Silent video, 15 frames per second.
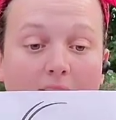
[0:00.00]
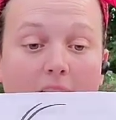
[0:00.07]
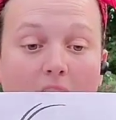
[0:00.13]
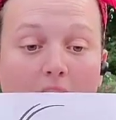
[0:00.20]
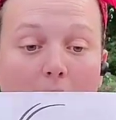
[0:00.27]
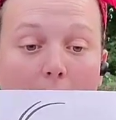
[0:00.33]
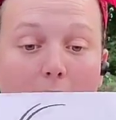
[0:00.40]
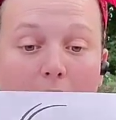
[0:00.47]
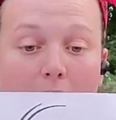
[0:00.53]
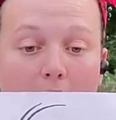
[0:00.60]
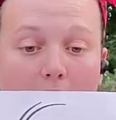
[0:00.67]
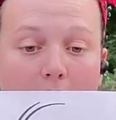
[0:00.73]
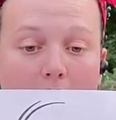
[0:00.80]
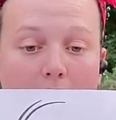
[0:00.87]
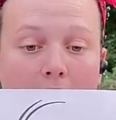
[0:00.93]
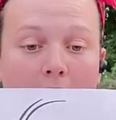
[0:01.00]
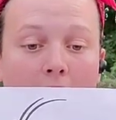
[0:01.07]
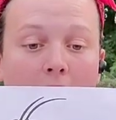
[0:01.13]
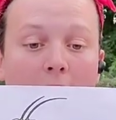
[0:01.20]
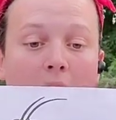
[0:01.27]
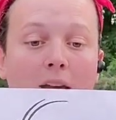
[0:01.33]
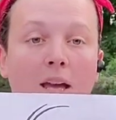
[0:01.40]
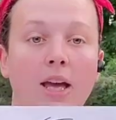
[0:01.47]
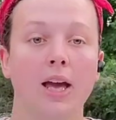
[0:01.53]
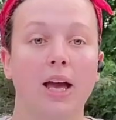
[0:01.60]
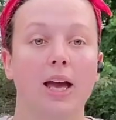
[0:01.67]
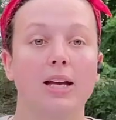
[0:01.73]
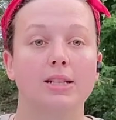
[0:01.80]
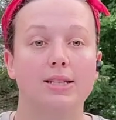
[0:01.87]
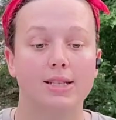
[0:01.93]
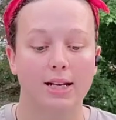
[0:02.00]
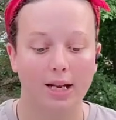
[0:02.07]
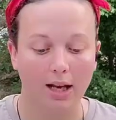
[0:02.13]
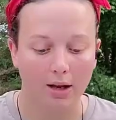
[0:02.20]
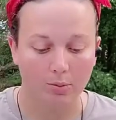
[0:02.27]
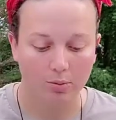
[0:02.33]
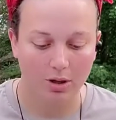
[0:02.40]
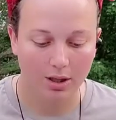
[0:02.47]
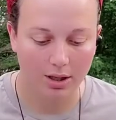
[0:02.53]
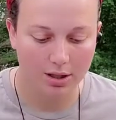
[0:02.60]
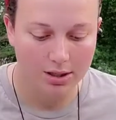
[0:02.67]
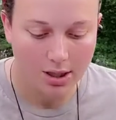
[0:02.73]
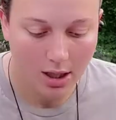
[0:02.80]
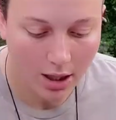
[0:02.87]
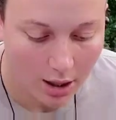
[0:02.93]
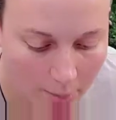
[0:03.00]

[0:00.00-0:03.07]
and other bugs and today we're going to talk